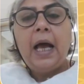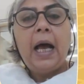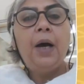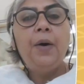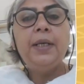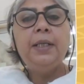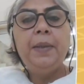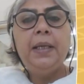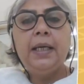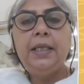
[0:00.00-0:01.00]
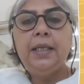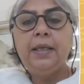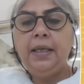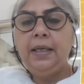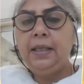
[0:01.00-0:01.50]
How has been a
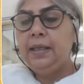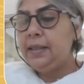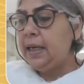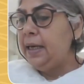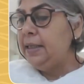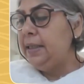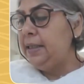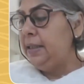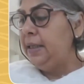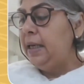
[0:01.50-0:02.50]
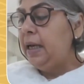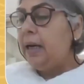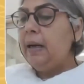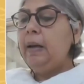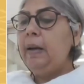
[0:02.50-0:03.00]
journey in this ICT?
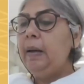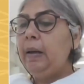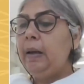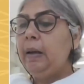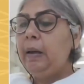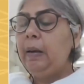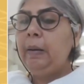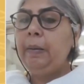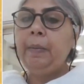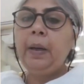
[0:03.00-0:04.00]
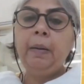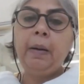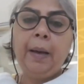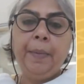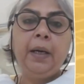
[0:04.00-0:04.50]

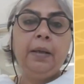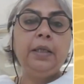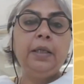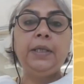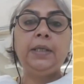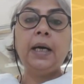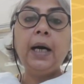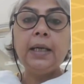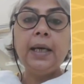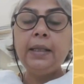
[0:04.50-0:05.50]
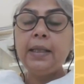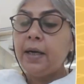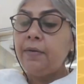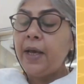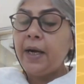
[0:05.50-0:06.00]
I mean, did we start like
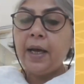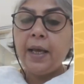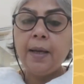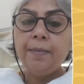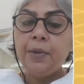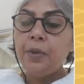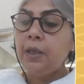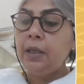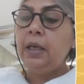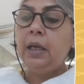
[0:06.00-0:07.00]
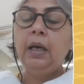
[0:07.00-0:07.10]
that where I am today?